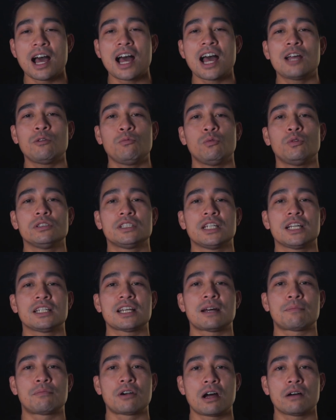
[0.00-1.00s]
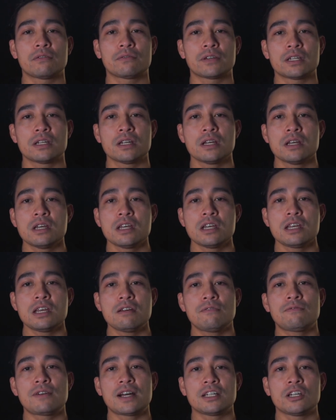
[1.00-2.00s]
I will take that profit
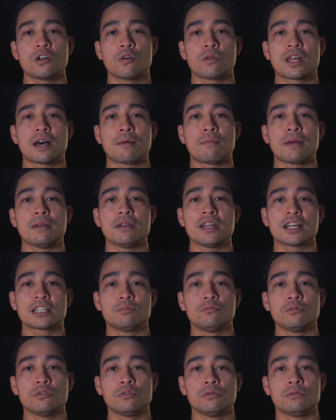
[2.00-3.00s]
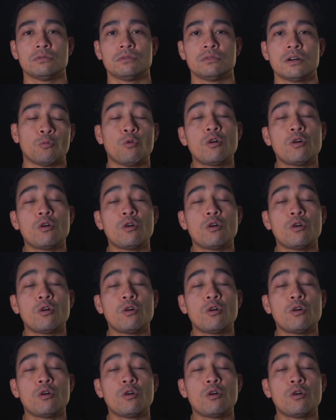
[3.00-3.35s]
if I know that my next move,